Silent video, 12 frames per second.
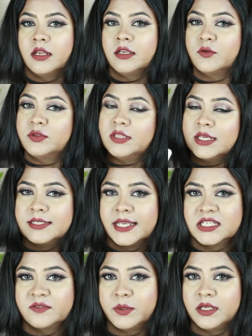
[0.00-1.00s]
Now this
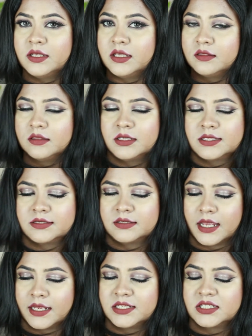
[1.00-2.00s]
has been in the
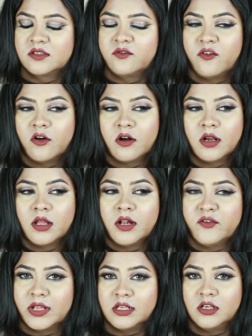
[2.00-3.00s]
States for a
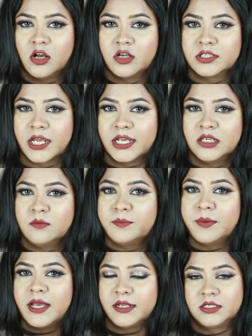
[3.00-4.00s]
really long time,
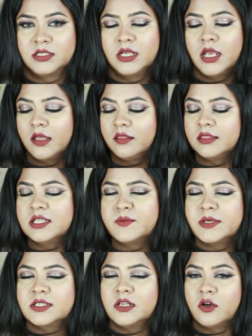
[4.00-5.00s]
but this
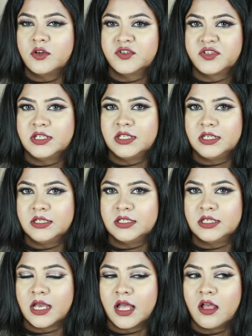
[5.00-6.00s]
was launched in
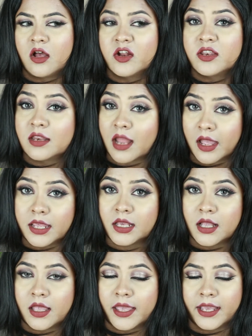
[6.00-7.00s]
India on
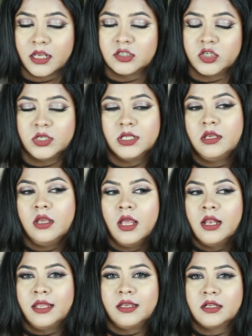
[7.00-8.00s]
Nykaa actually
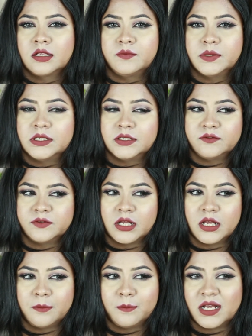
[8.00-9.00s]
like a couple of
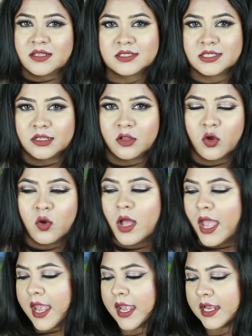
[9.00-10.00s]
months ago,
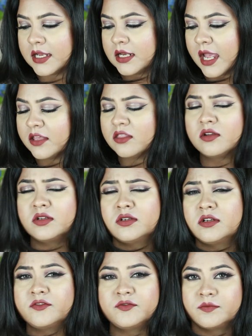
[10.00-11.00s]
and I thought
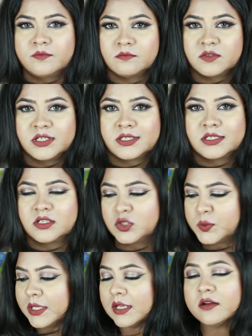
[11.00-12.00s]
of just
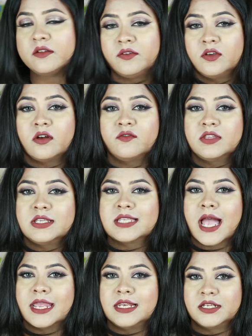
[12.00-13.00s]
doing a review of this
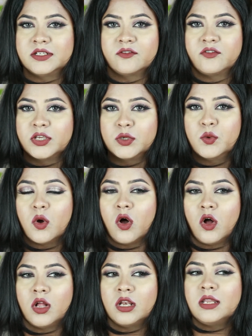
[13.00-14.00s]
highlighter for you
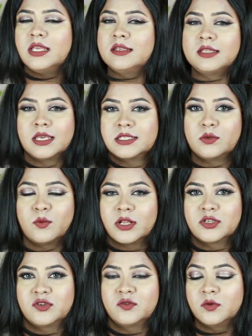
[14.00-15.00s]
all in case you
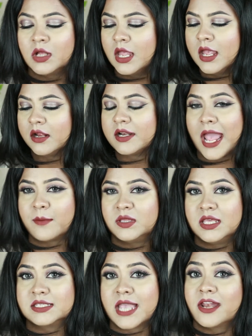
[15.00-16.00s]
want to grab
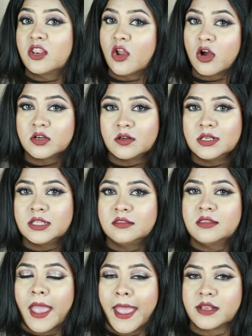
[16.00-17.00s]
this. And not only
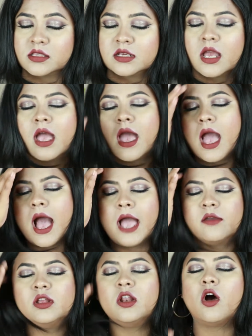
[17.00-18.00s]
that,
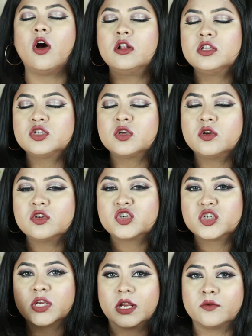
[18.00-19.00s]
I will also
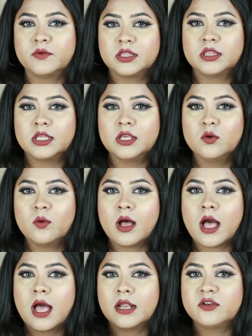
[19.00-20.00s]
share with you
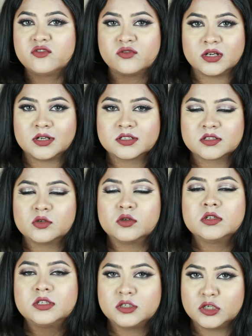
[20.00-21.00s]
a
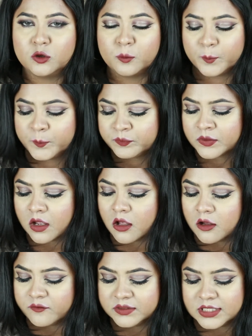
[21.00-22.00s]
drugstore dupe
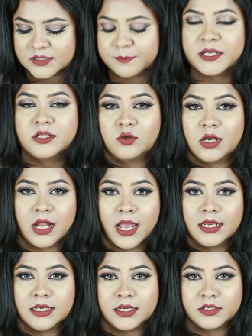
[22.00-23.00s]
of this particular
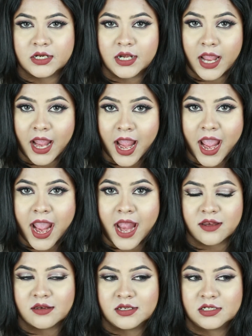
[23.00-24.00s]
highlighter,
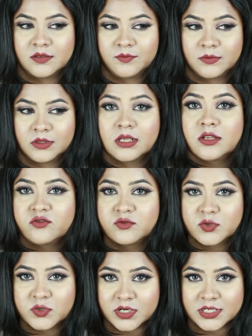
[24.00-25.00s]
and
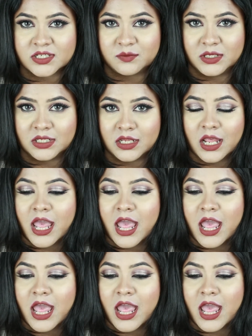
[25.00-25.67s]
trust me,